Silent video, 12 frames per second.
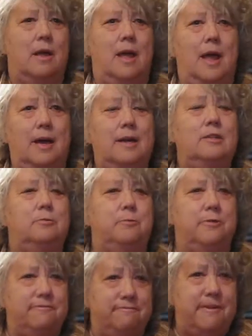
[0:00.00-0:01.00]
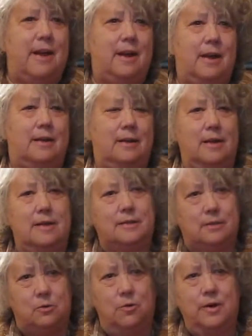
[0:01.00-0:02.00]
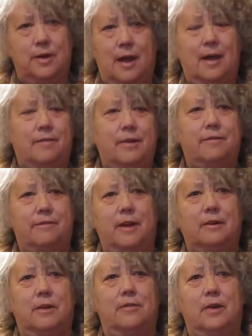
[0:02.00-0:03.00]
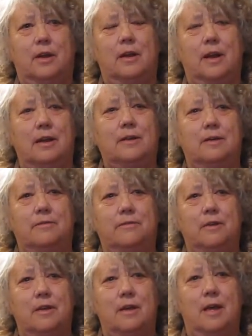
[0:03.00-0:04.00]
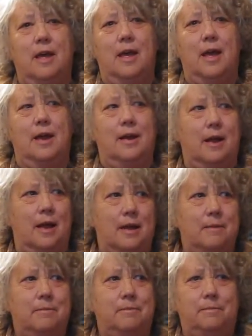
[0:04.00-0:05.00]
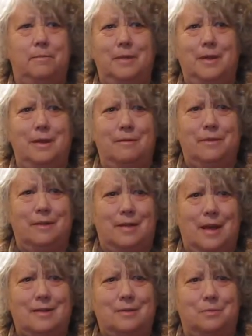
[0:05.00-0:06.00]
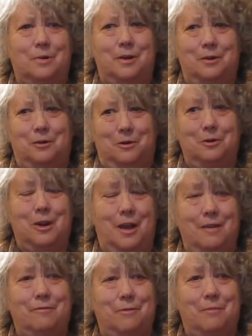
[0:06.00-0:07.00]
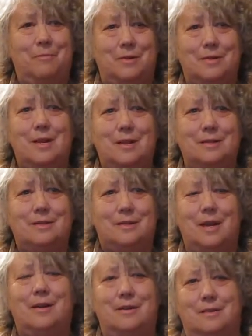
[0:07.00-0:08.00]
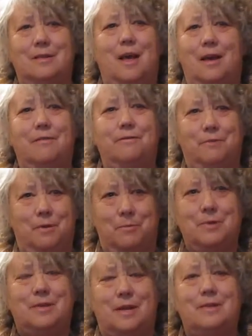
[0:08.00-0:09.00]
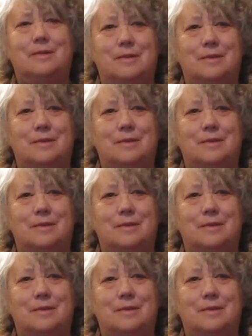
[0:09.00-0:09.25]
and it's prophetic, it's going to have an effect on the collective. And I believe that that's what her life represents, Detta's life represents.